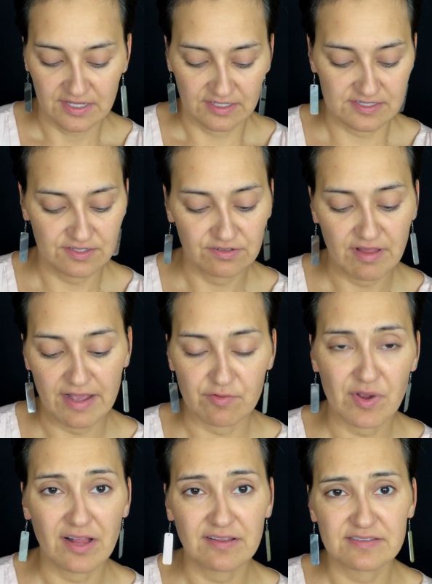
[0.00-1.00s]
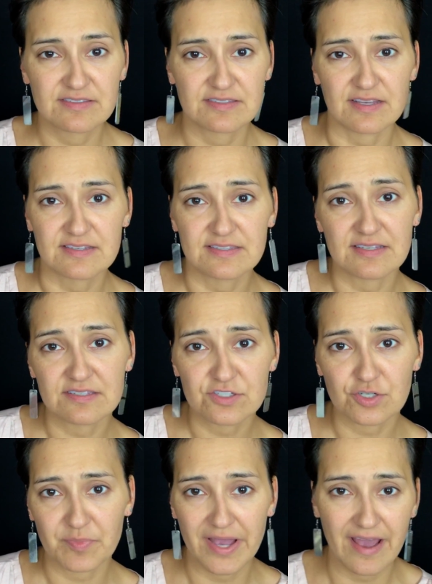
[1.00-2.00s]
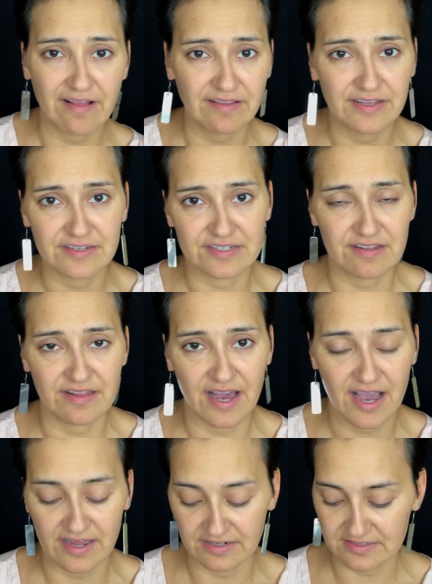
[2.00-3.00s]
because they're like, well, it's a sister palette to that.